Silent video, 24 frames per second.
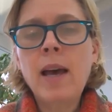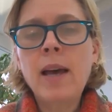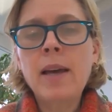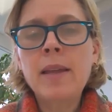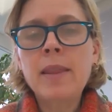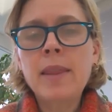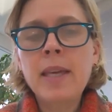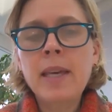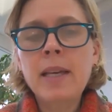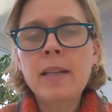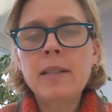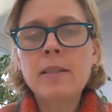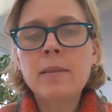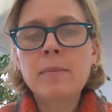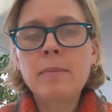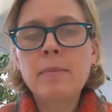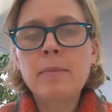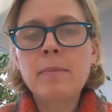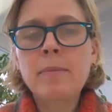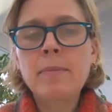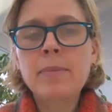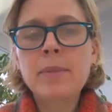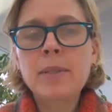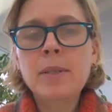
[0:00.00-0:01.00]
I think,
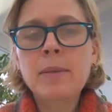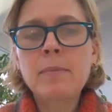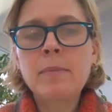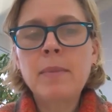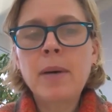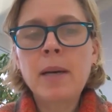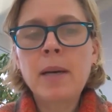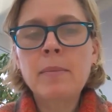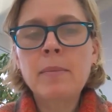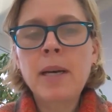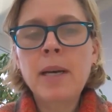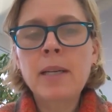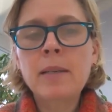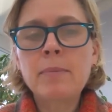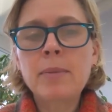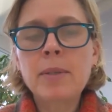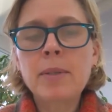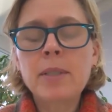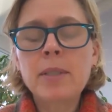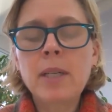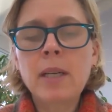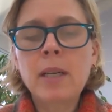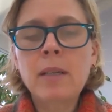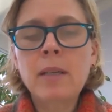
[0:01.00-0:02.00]
to my mind,
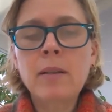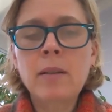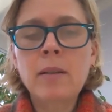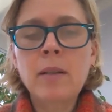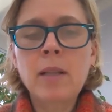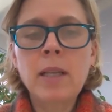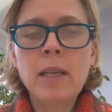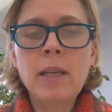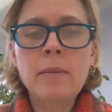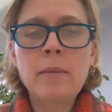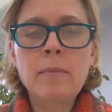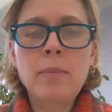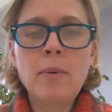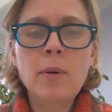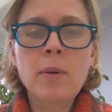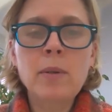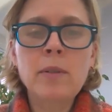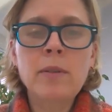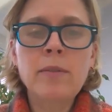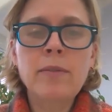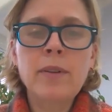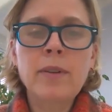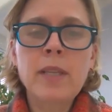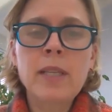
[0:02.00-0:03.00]
particularly
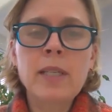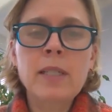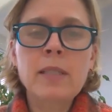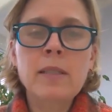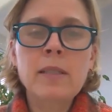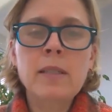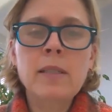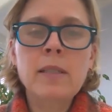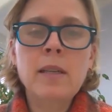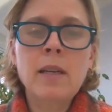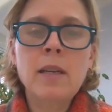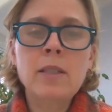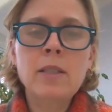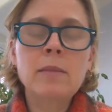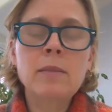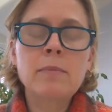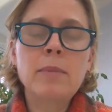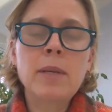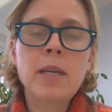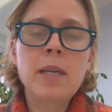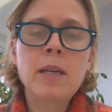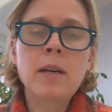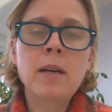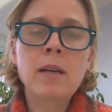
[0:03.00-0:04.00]
important for this discussion
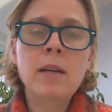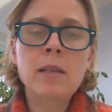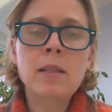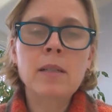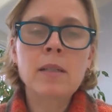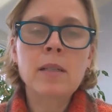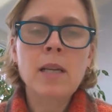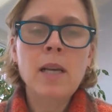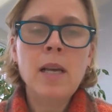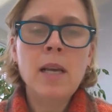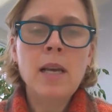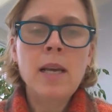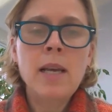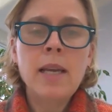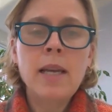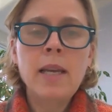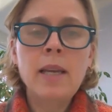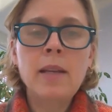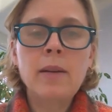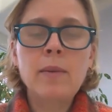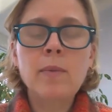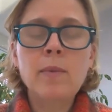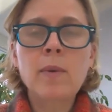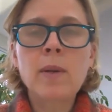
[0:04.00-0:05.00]
because
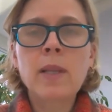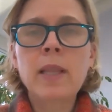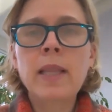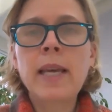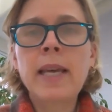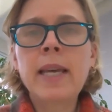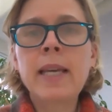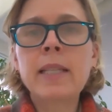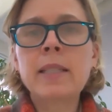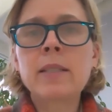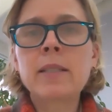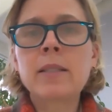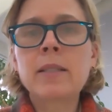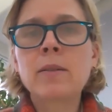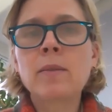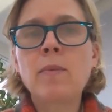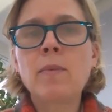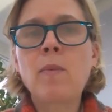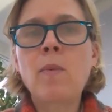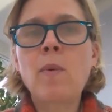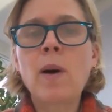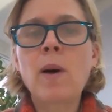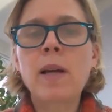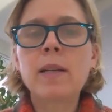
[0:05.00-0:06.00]
it relates to
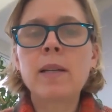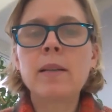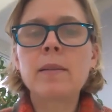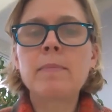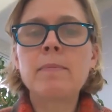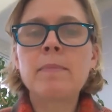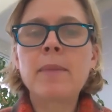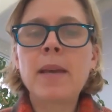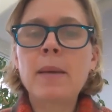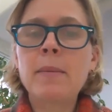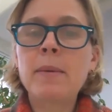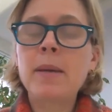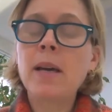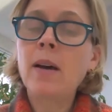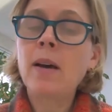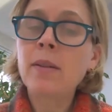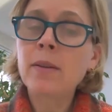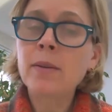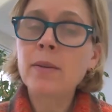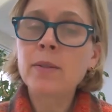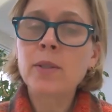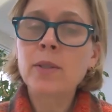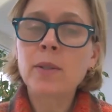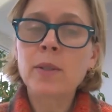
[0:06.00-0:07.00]
what maybe
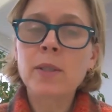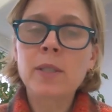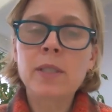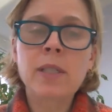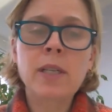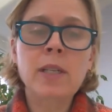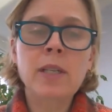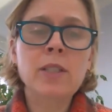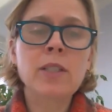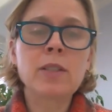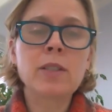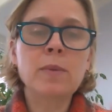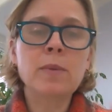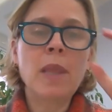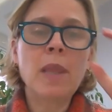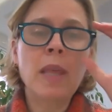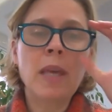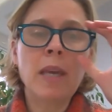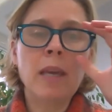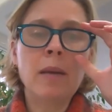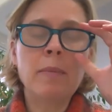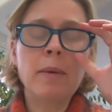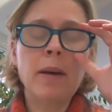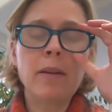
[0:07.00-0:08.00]
other jurisdictions would
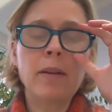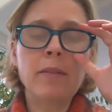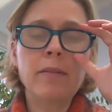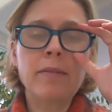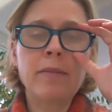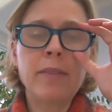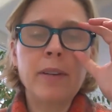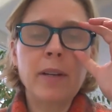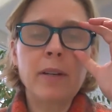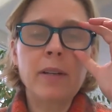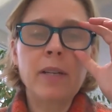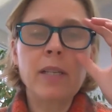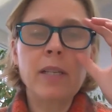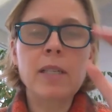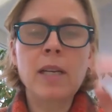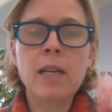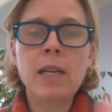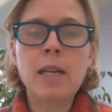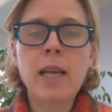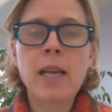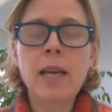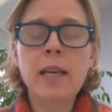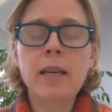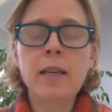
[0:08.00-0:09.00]
think about fairness in
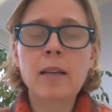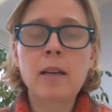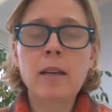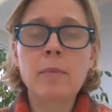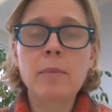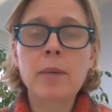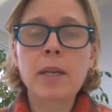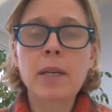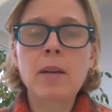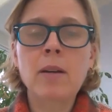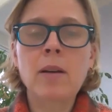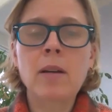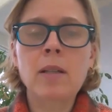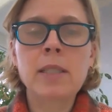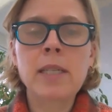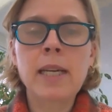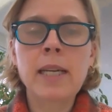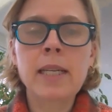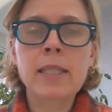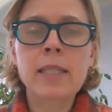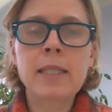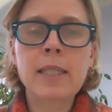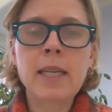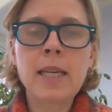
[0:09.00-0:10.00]
an economic
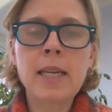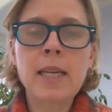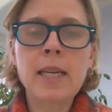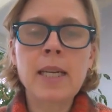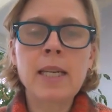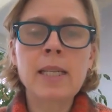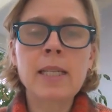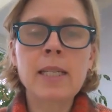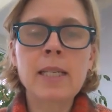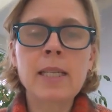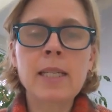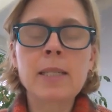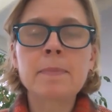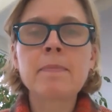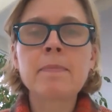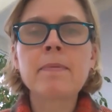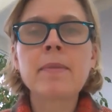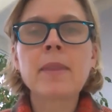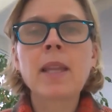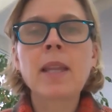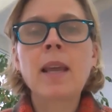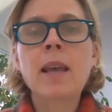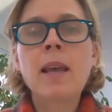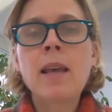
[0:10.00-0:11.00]
context is
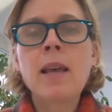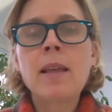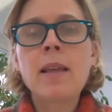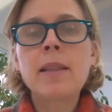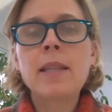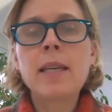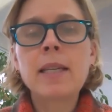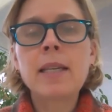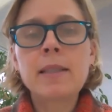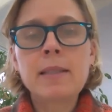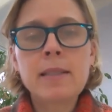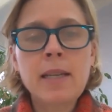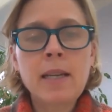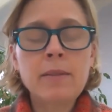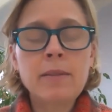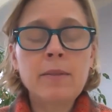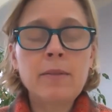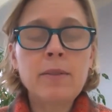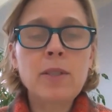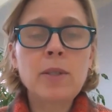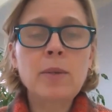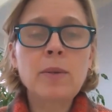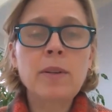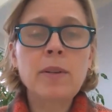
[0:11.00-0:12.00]
the
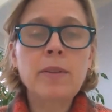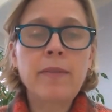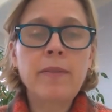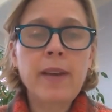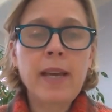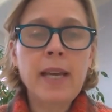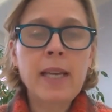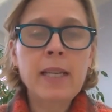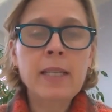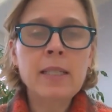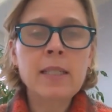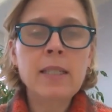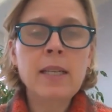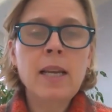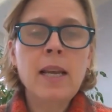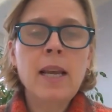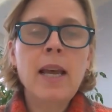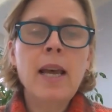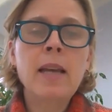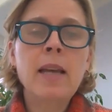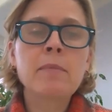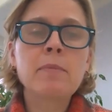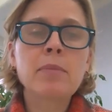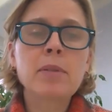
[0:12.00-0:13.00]
incentive to invest
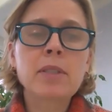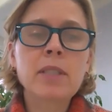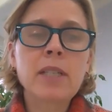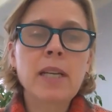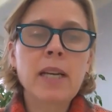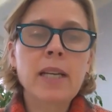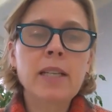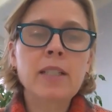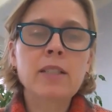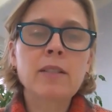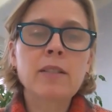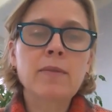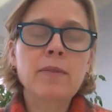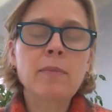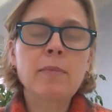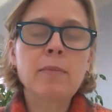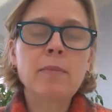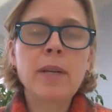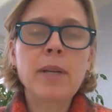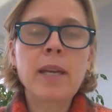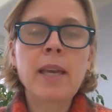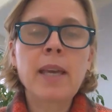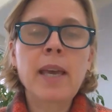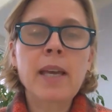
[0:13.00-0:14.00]
and protection from
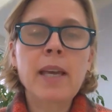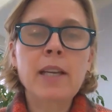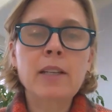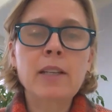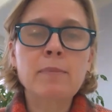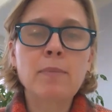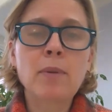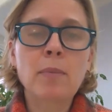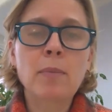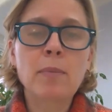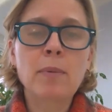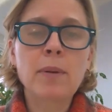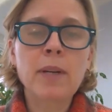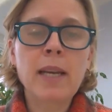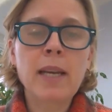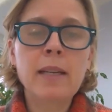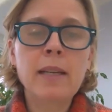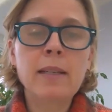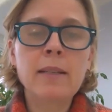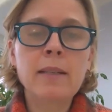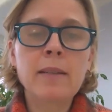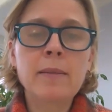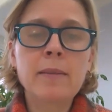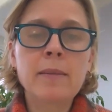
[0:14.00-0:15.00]
being
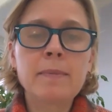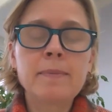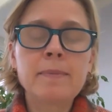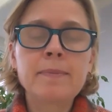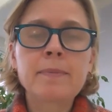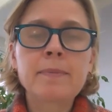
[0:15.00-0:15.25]
expropriated.